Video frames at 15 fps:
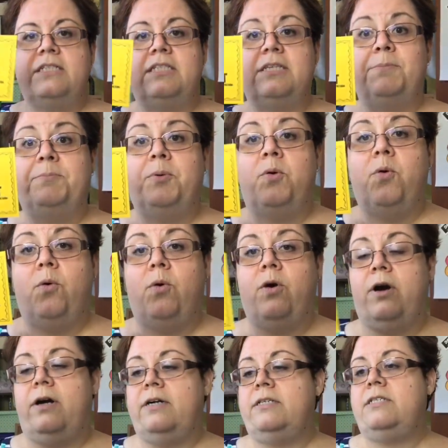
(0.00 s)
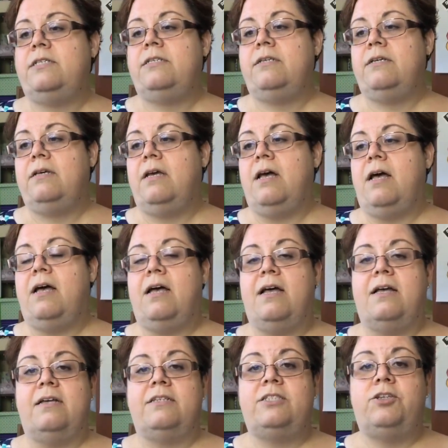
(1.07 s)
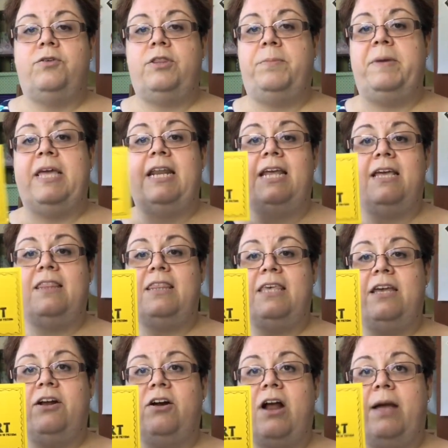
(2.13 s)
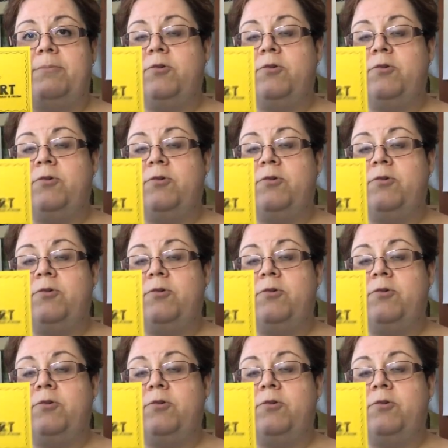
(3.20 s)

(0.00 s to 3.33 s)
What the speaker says: Support. So at the beginning of the year,